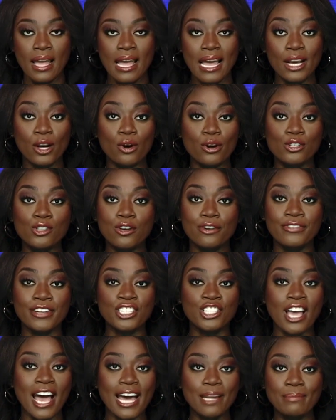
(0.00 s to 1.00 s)
And
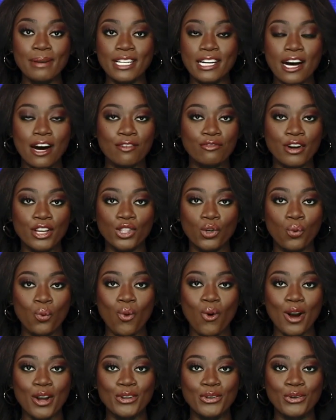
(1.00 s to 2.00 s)
Gershkovich had been covering the
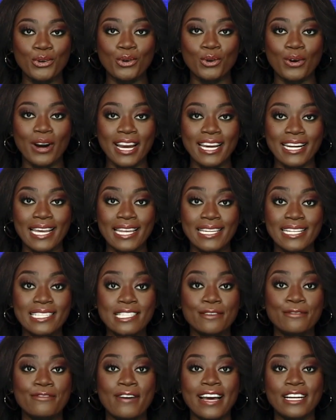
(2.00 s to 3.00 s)
war in Ukraine and
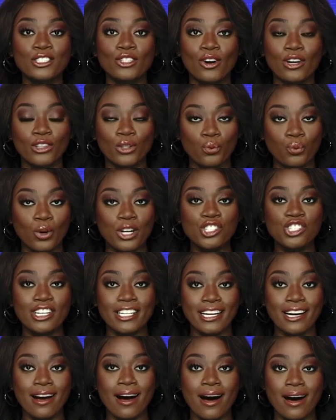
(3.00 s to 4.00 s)
its effect on the
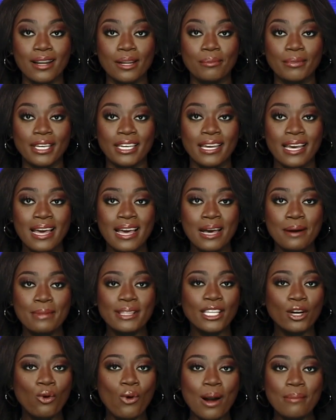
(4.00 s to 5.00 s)
Russian economy.
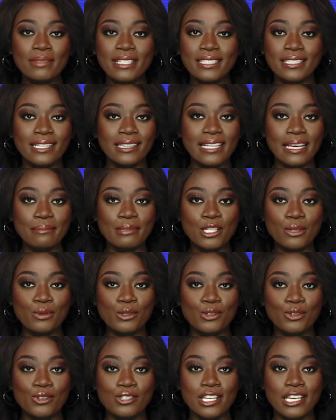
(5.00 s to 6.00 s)
But the Kremlin claims he
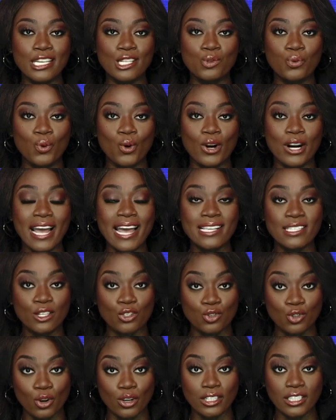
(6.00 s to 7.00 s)
was using his work as a
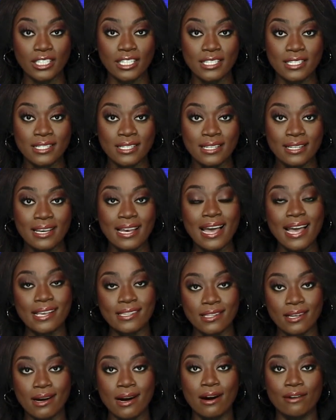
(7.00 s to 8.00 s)
journalist
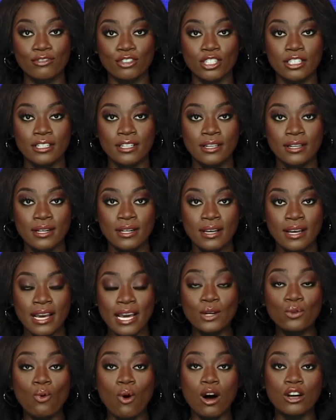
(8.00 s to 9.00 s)
as a cover.
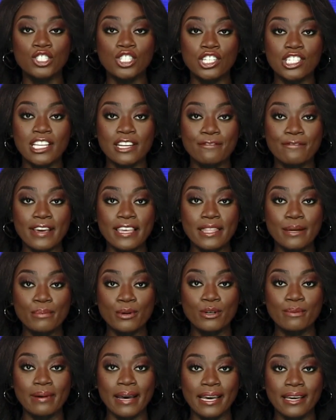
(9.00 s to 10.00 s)
In Washington, Faith
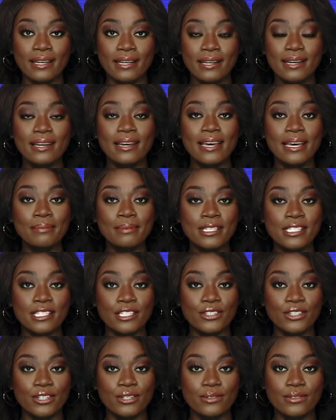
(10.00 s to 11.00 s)
Abube, A B C
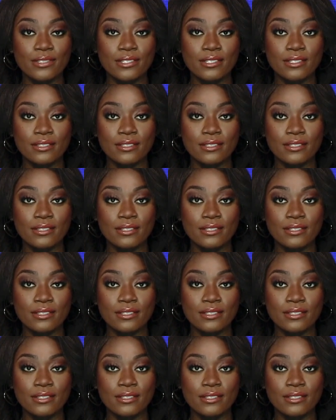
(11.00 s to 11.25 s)
News.